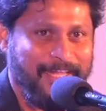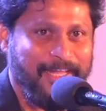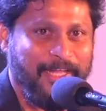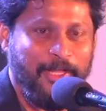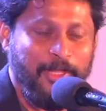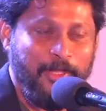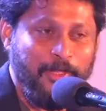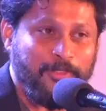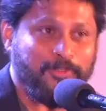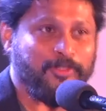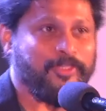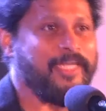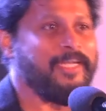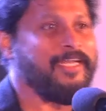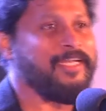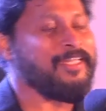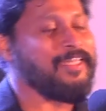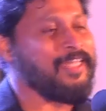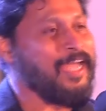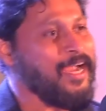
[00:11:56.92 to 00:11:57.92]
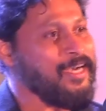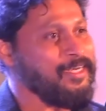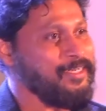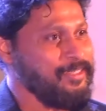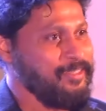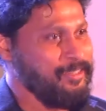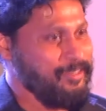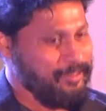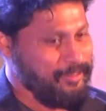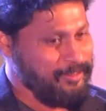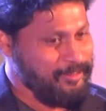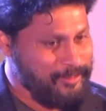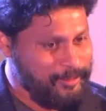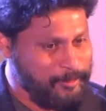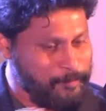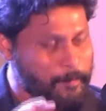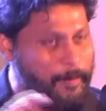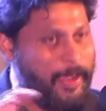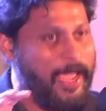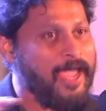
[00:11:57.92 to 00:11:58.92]
So then in that
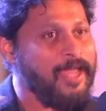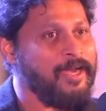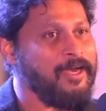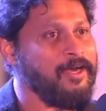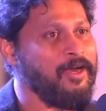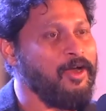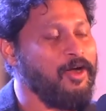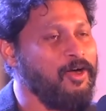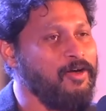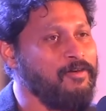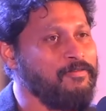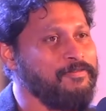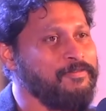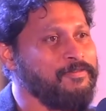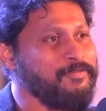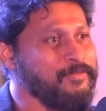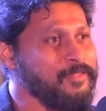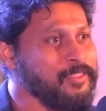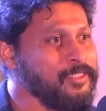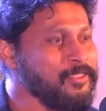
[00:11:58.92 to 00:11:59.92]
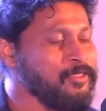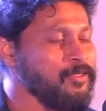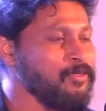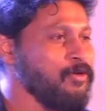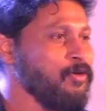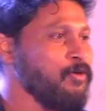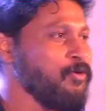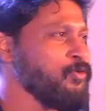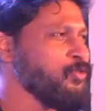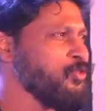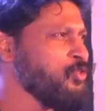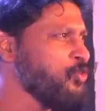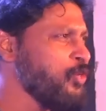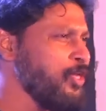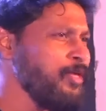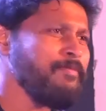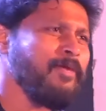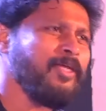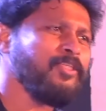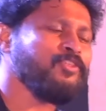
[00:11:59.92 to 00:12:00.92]
span of 3
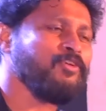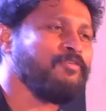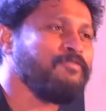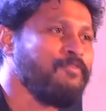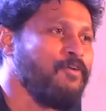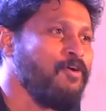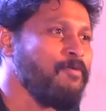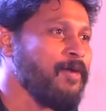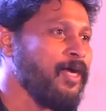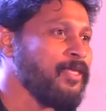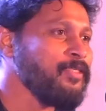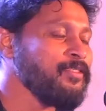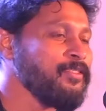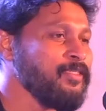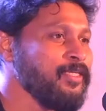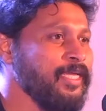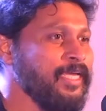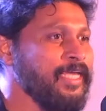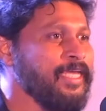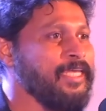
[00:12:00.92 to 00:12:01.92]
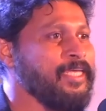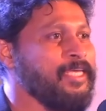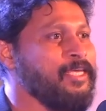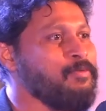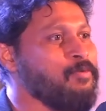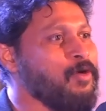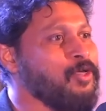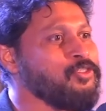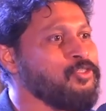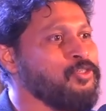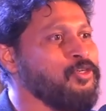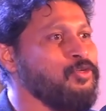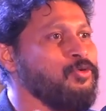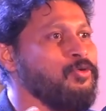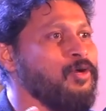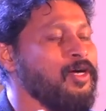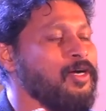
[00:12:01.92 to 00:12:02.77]
months or 4 months, he wants to do a